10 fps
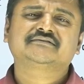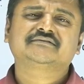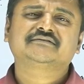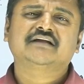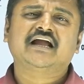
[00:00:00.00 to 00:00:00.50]

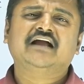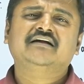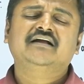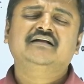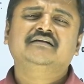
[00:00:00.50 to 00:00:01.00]
Ha,
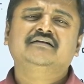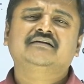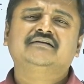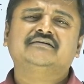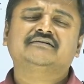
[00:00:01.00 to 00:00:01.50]

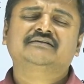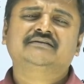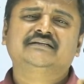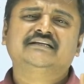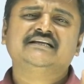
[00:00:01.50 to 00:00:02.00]
uh,
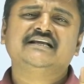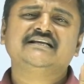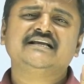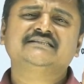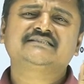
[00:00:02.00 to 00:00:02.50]

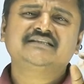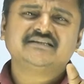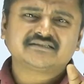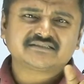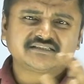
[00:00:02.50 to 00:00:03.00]
is
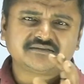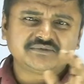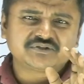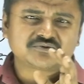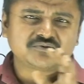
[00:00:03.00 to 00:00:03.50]
there some
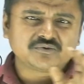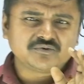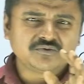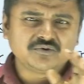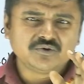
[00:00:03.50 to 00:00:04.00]

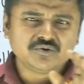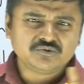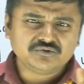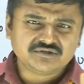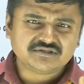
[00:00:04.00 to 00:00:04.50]
screw
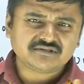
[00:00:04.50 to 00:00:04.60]
loose?